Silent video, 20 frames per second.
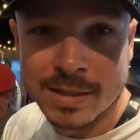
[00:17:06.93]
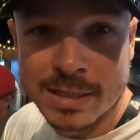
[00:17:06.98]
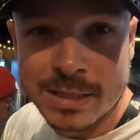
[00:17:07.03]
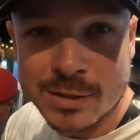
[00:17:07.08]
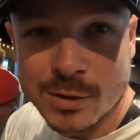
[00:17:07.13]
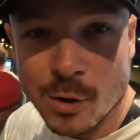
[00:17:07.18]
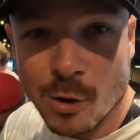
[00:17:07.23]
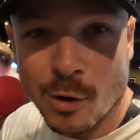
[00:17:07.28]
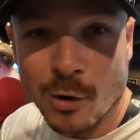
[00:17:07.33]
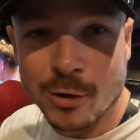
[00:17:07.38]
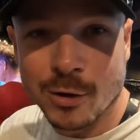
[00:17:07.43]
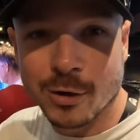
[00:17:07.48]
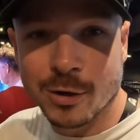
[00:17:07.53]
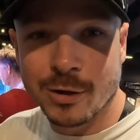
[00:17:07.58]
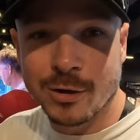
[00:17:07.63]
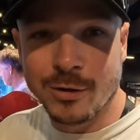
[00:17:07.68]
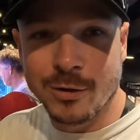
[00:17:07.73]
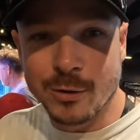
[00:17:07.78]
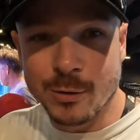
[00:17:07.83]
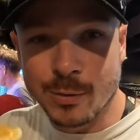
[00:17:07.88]
So all you're
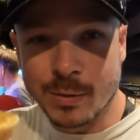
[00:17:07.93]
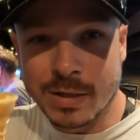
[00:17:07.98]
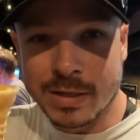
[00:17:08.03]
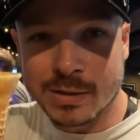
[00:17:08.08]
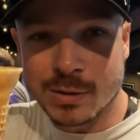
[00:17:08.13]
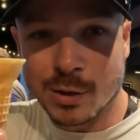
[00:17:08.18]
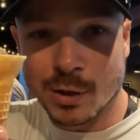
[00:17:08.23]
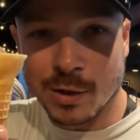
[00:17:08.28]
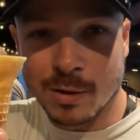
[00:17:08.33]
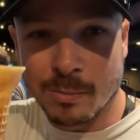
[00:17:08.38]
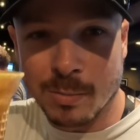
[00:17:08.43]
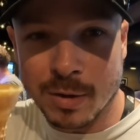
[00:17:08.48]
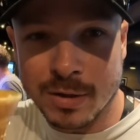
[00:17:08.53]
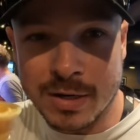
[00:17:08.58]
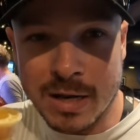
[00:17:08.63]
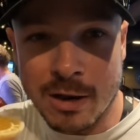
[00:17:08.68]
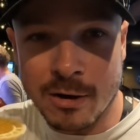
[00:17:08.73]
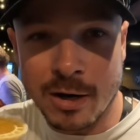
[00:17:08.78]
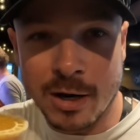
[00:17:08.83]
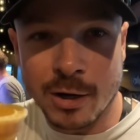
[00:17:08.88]
going to do is you're going to bring it
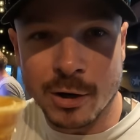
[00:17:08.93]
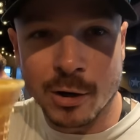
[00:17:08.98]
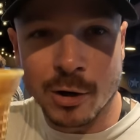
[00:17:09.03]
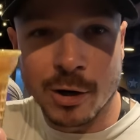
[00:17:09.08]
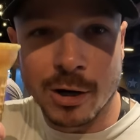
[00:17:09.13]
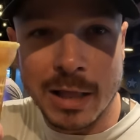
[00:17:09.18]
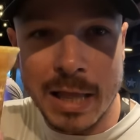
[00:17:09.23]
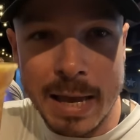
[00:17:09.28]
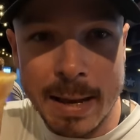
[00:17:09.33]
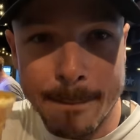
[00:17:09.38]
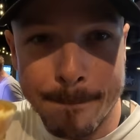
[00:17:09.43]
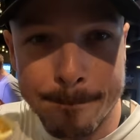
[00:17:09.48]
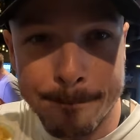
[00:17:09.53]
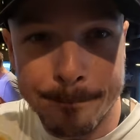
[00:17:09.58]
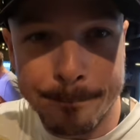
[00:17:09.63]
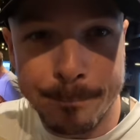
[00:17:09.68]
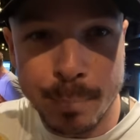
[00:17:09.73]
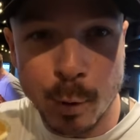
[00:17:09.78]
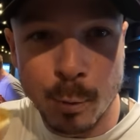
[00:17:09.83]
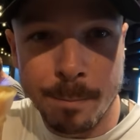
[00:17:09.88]
down and you're going to like
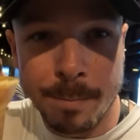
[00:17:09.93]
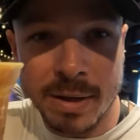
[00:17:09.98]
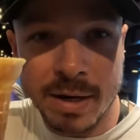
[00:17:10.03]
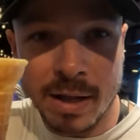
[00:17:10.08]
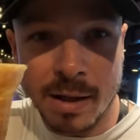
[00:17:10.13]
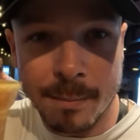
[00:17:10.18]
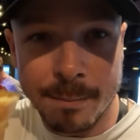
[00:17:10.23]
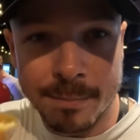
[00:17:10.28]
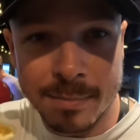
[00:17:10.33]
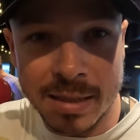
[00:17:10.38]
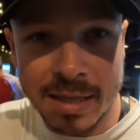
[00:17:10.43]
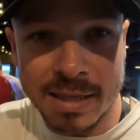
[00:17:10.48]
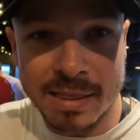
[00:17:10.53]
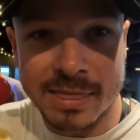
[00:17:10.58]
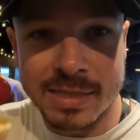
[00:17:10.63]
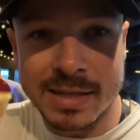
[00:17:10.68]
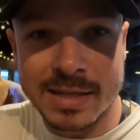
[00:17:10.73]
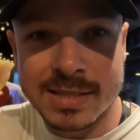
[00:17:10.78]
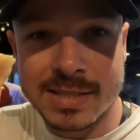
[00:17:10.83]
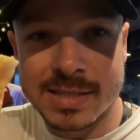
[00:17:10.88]
boop it up like
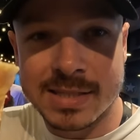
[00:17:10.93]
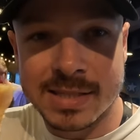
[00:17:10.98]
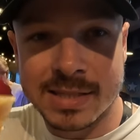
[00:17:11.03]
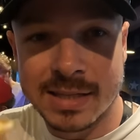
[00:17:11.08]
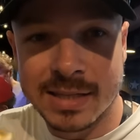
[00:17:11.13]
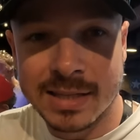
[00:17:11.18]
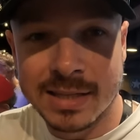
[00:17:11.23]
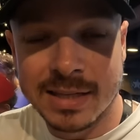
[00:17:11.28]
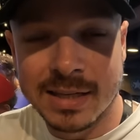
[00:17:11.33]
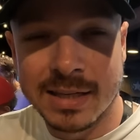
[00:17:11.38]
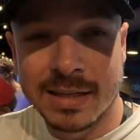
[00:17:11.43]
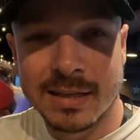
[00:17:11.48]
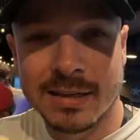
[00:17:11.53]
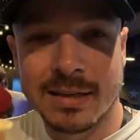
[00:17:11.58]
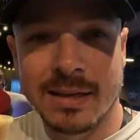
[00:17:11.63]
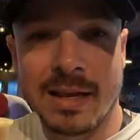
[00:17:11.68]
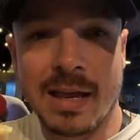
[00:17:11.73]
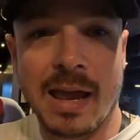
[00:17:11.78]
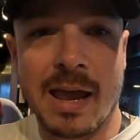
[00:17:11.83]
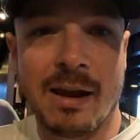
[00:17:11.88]
this
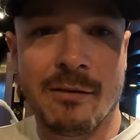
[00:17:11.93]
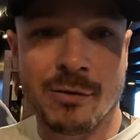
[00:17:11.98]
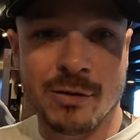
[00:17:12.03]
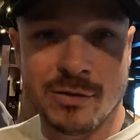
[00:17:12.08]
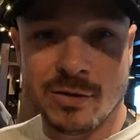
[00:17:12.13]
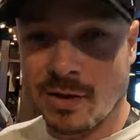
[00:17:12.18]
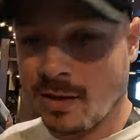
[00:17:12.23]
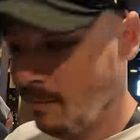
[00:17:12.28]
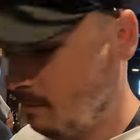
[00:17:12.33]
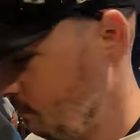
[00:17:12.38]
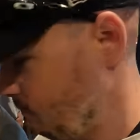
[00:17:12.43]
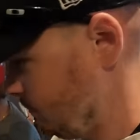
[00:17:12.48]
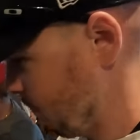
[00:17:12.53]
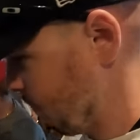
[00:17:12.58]
every time.